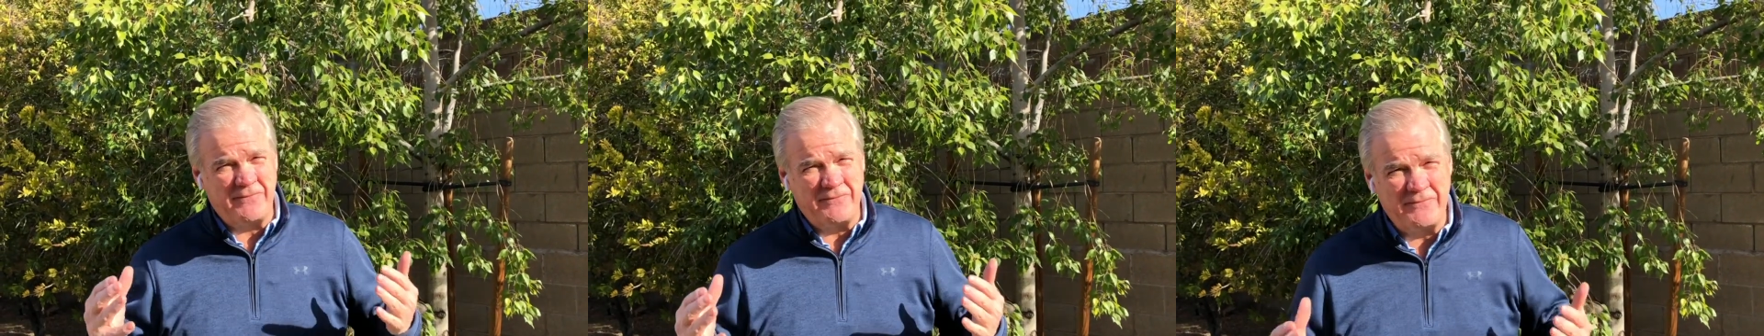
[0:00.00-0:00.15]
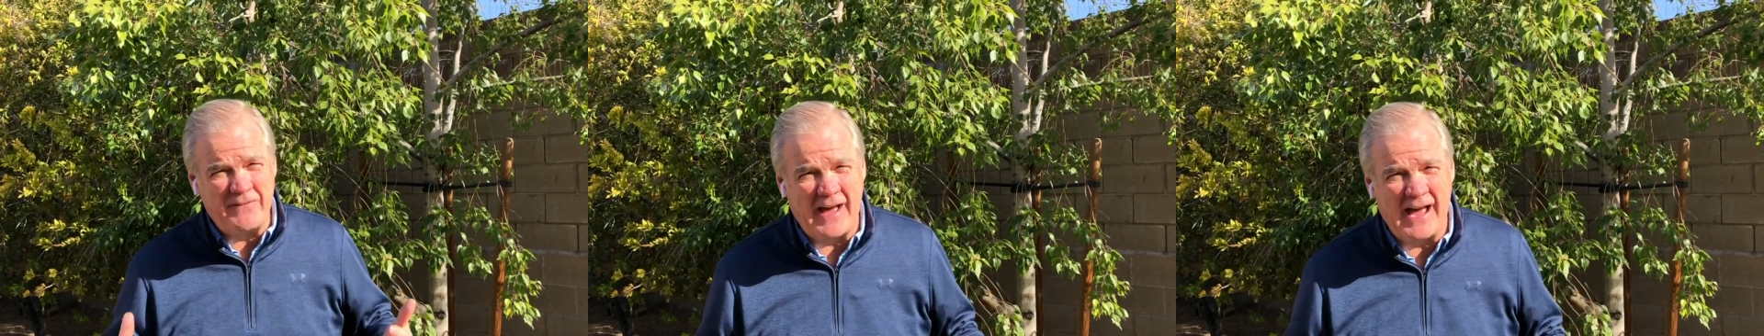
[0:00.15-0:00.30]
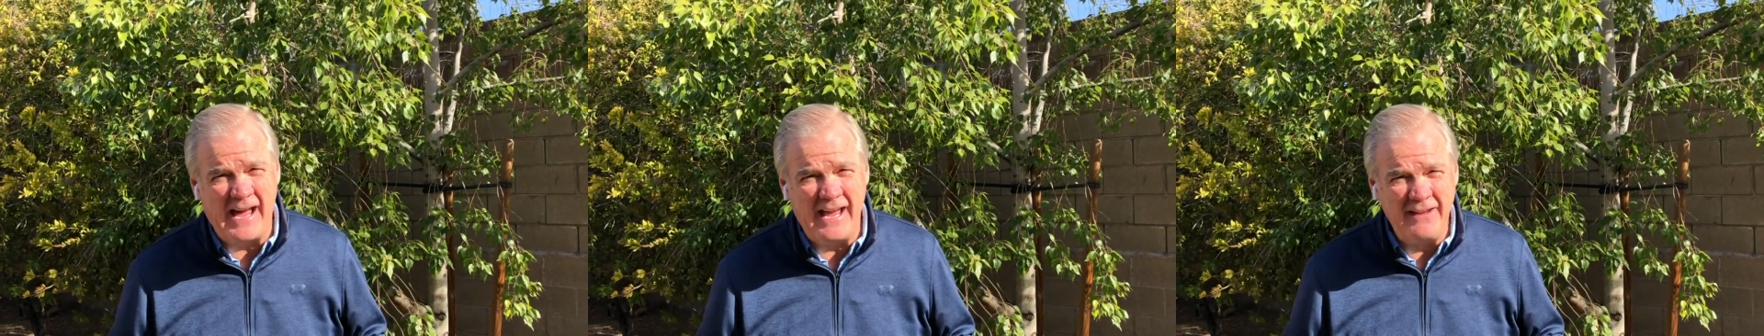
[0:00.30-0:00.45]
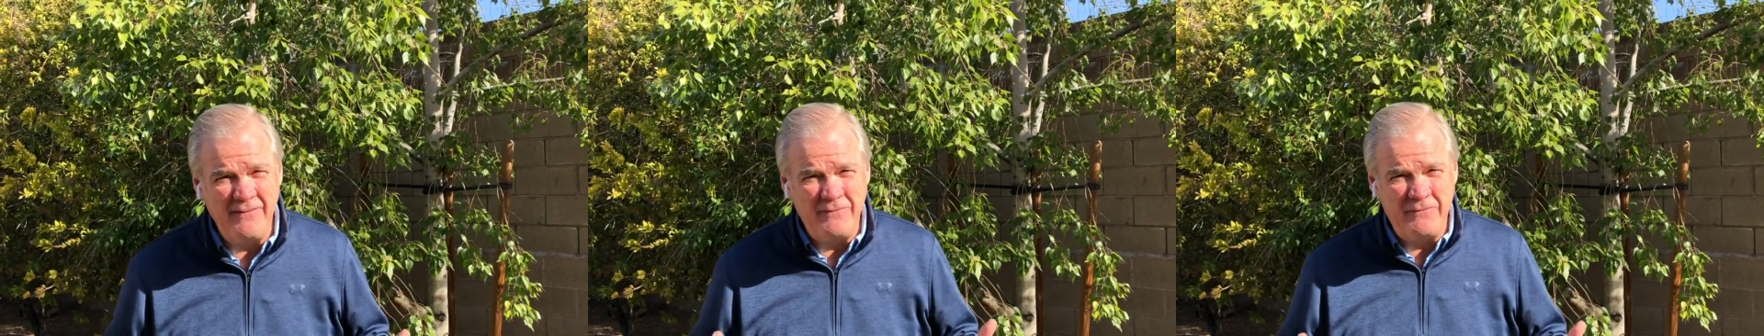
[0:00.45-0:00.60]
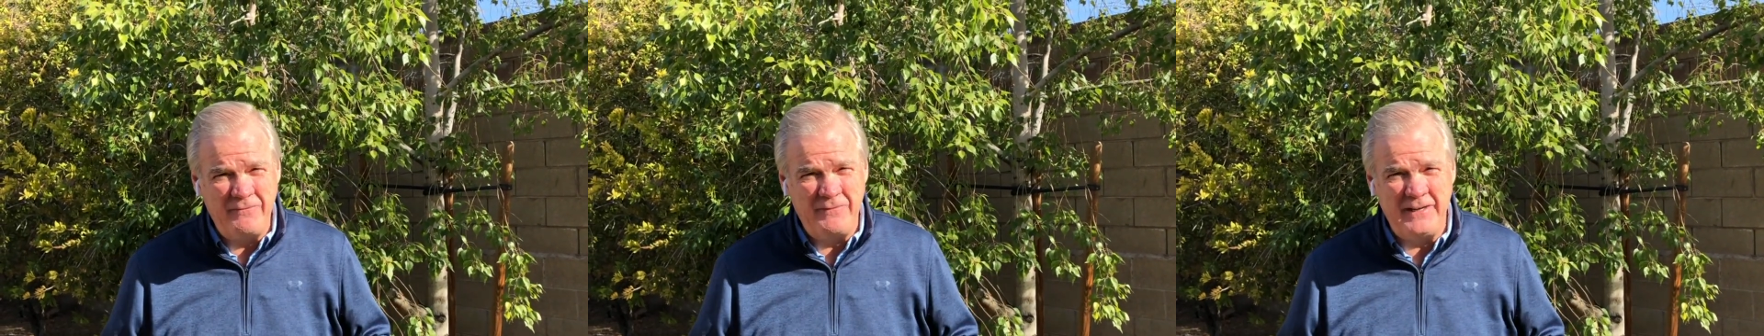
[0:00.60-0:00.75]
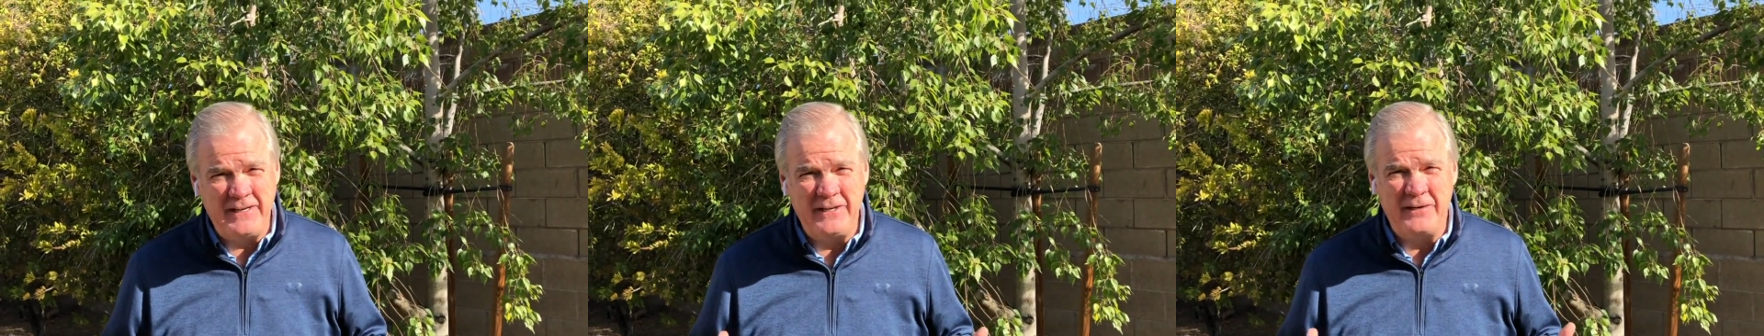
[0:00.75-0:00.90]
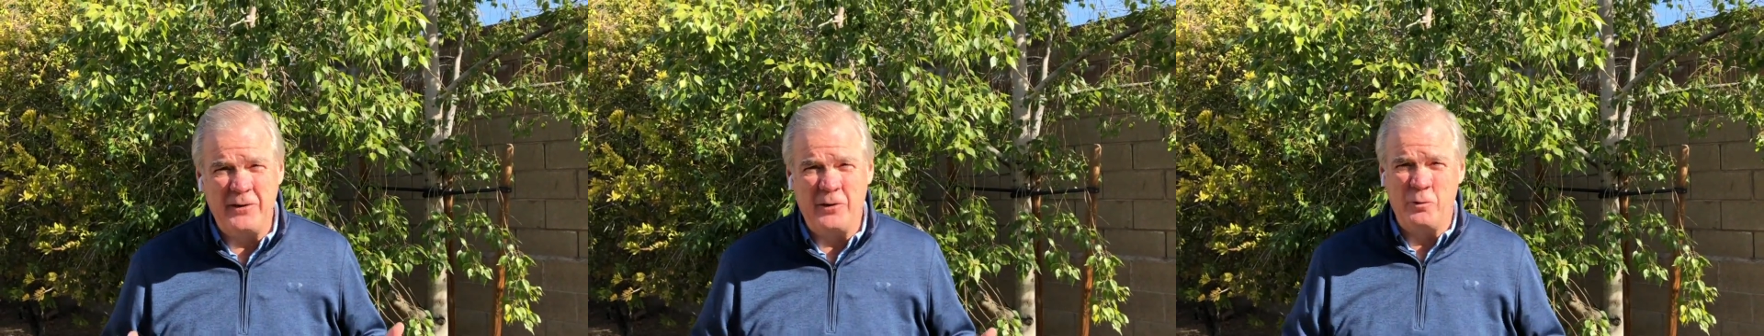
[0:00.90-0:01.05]
5
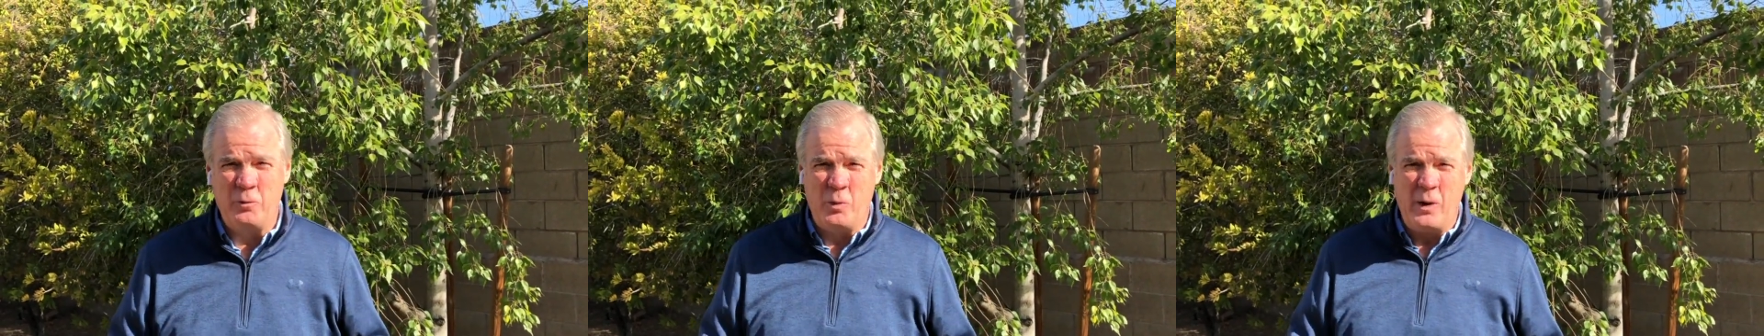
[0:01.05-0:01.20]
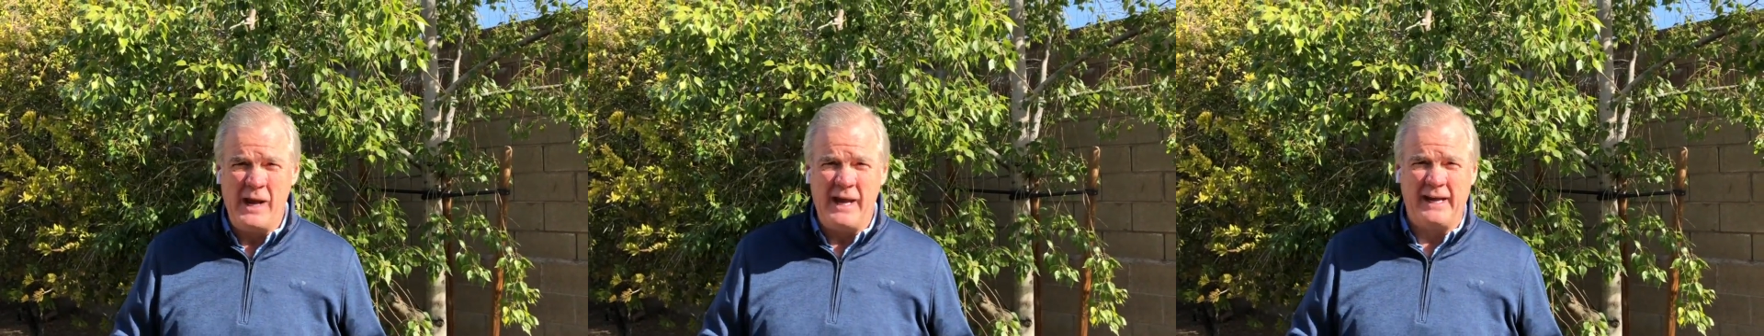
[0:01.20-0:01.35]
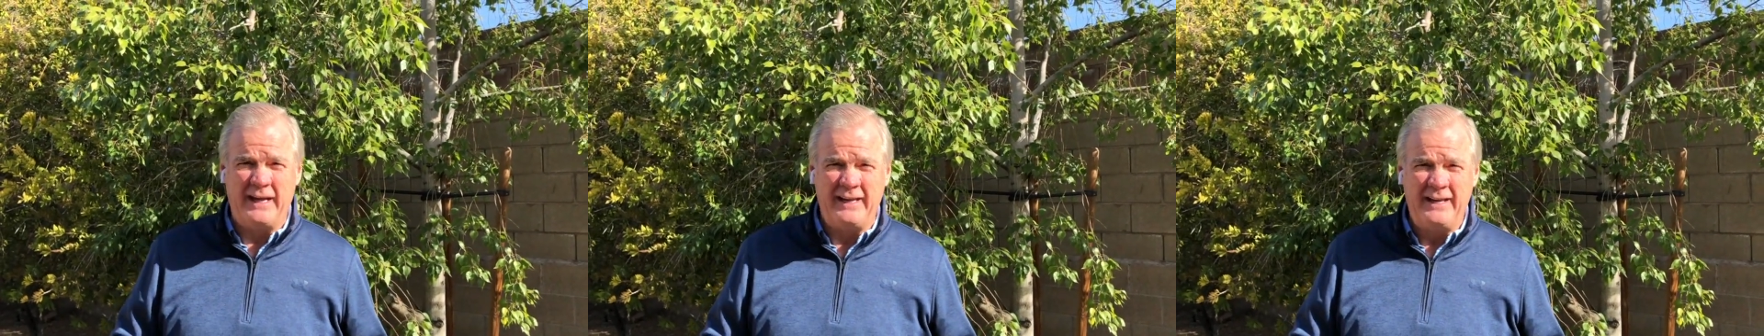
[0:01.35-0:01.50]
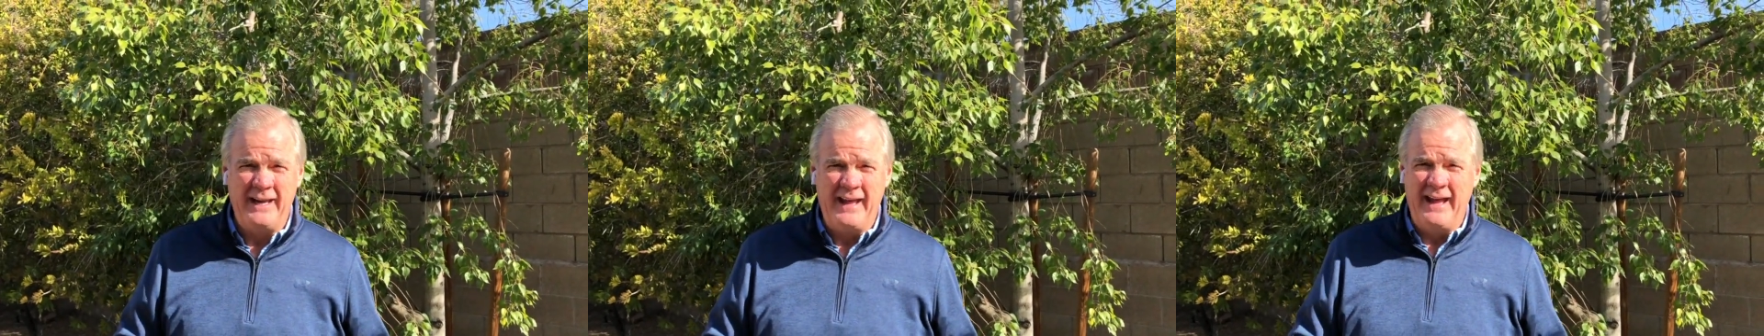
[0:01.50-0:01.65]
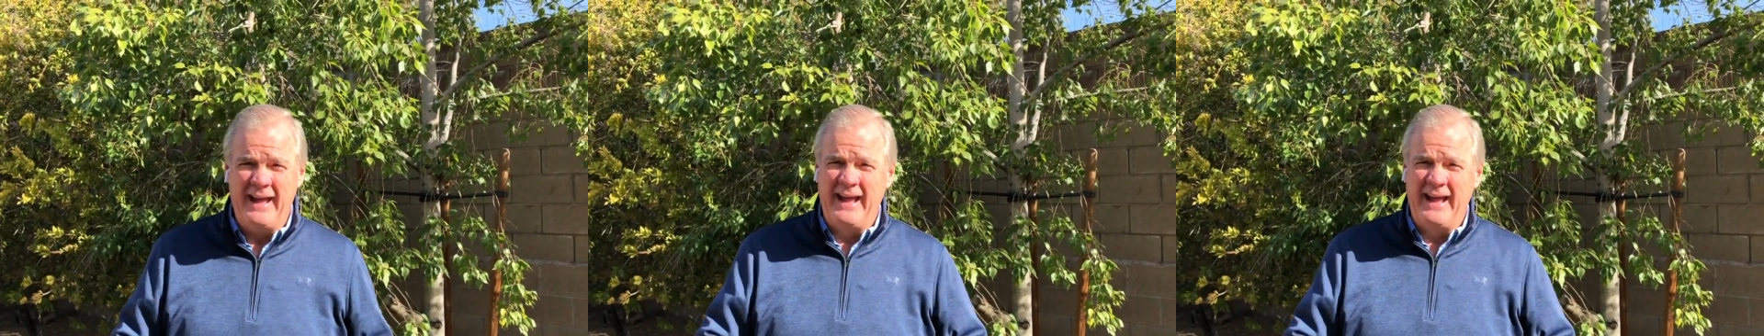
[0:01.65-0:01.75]
feet away